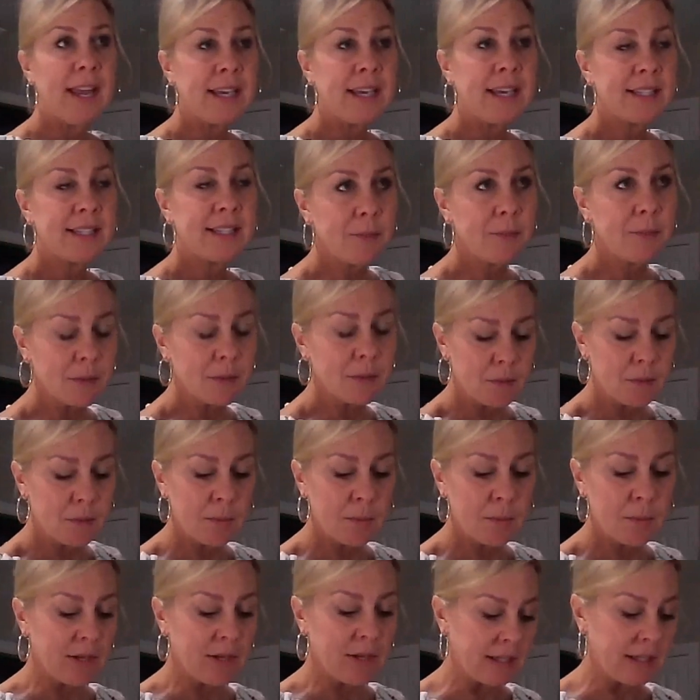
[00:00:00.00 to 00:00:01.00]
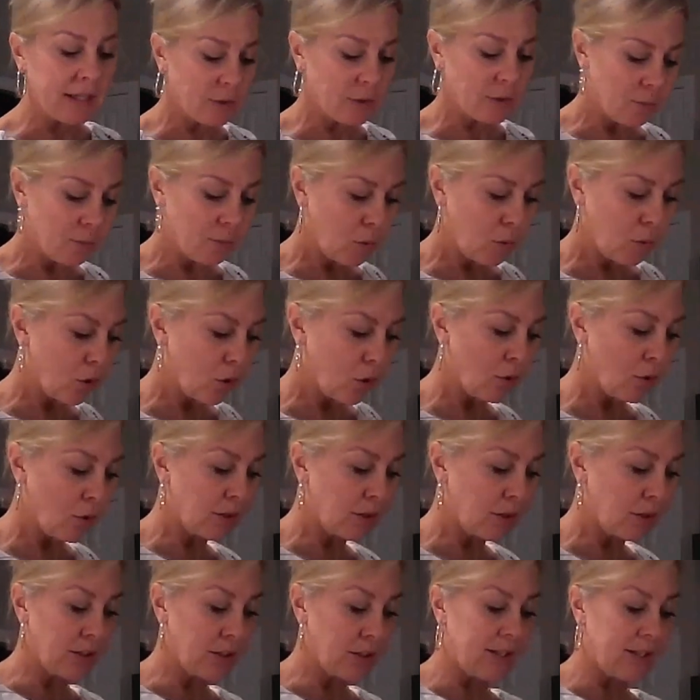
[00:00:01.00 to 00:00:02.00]
And sometimes people like a little
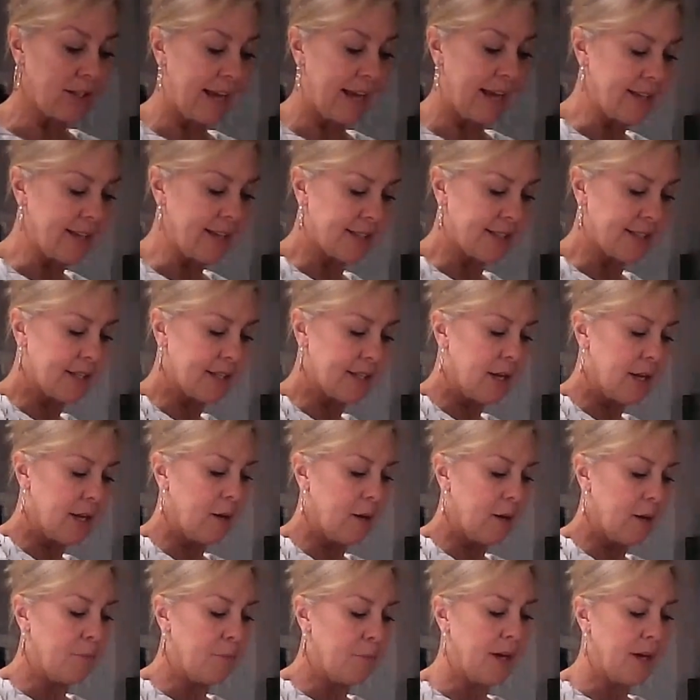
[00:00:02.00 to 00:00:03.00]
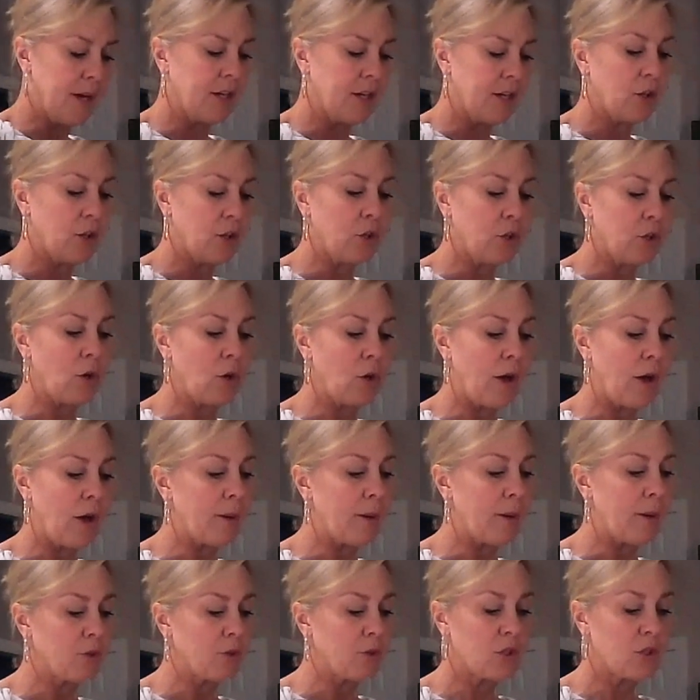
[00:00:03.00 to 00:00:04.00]
more or a little less, but good,
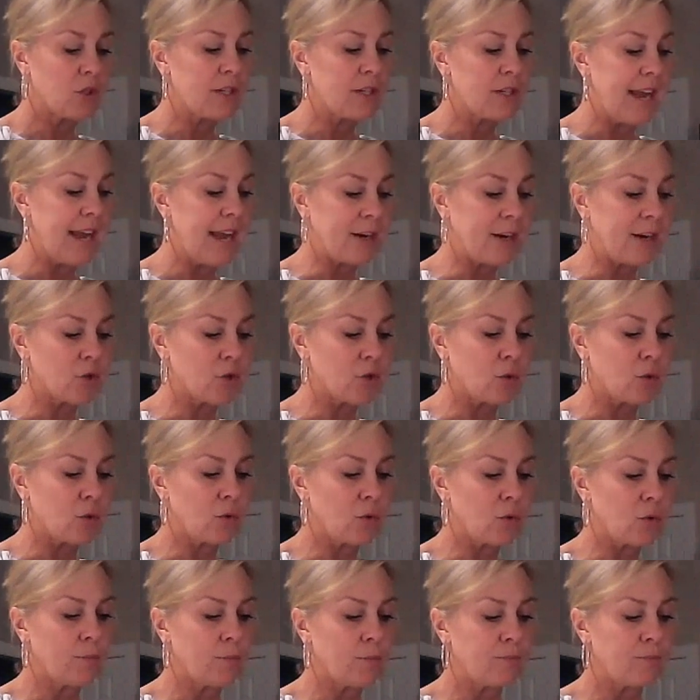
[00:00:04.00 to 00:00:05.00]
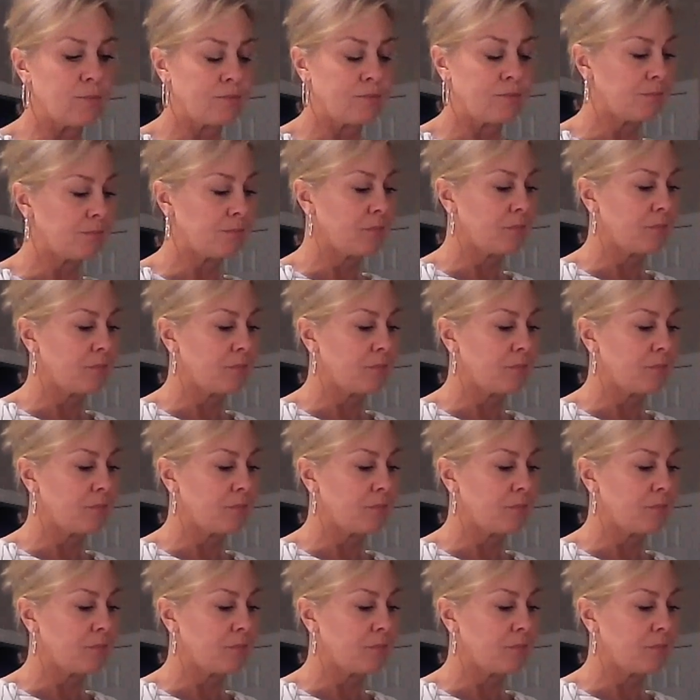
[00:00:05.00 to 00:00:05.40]
just natural,